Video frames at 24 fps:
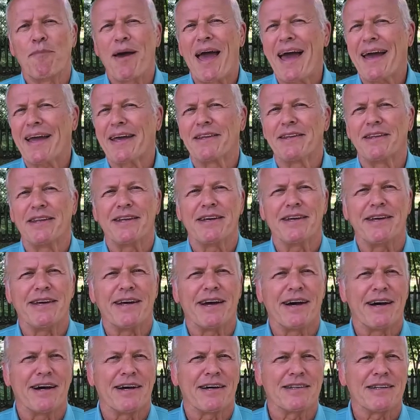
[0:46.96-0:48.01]
Back in the
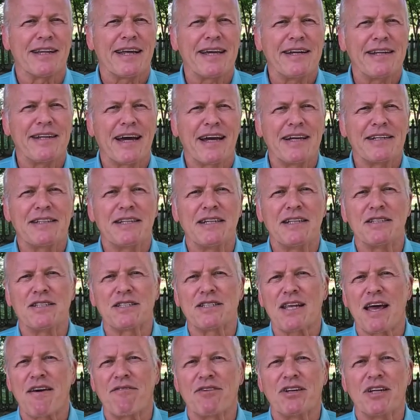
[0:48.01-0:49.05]
uh, late nineteen
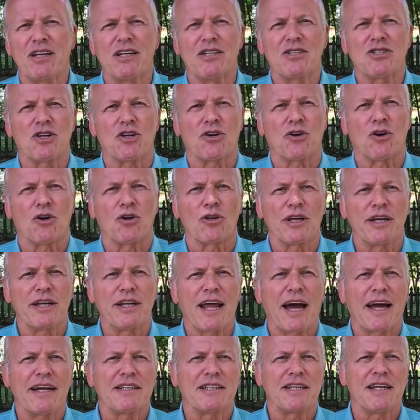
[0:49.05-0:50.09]
seventies and early
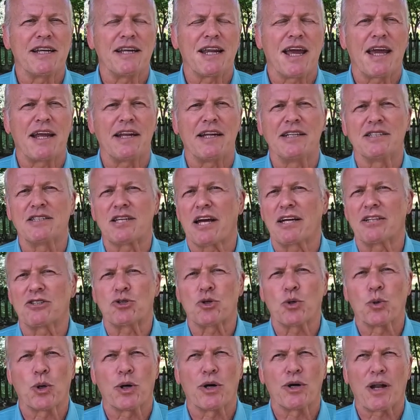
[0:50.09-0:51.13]
nineteen eighties, I
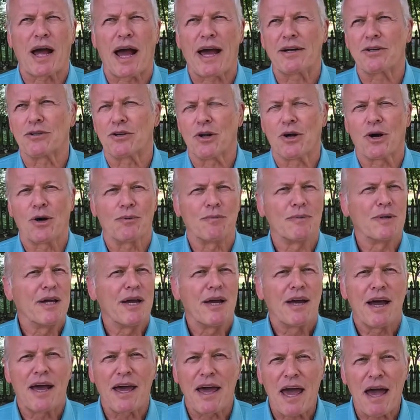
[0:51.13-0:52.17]
toured, I don't know,
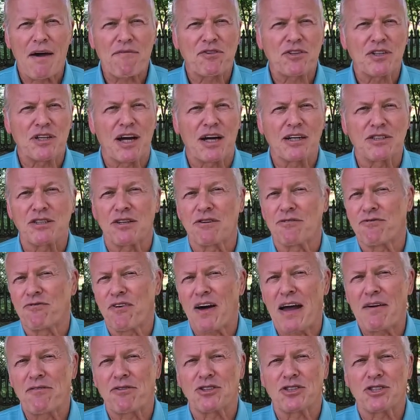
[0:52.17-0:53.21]
a half a dozen,
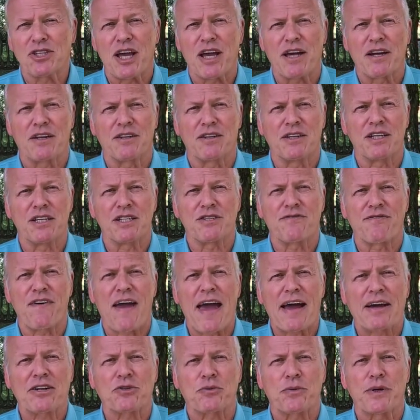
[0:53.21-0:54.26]
five or ten of these
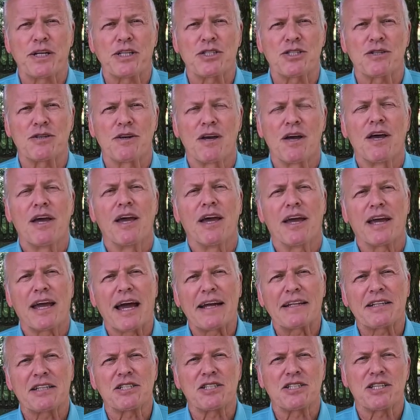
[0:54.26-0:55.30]
factories and
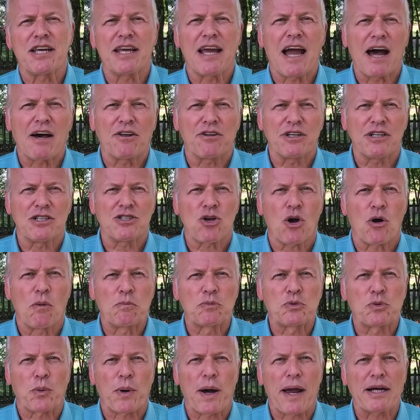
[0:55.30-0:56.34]
got to see how these
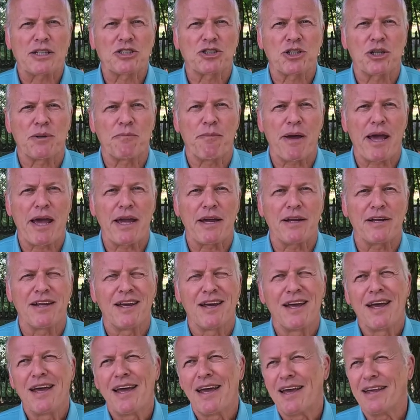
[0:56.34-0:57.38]
homes were actually made.
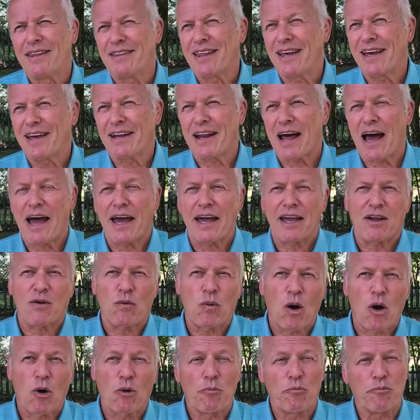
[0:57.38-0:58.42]
And then I,
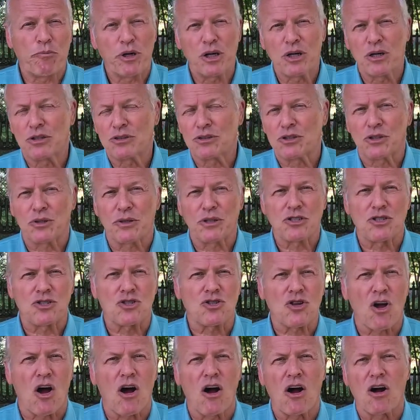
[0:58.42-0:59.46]
quote, built or
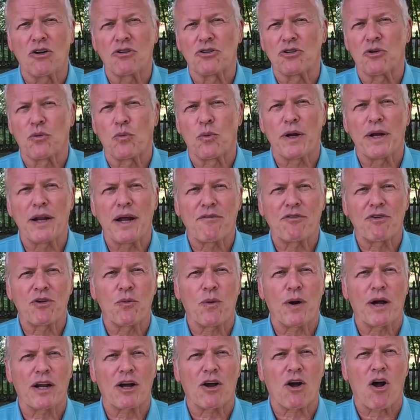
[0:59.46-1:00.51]
installed or whatever you want to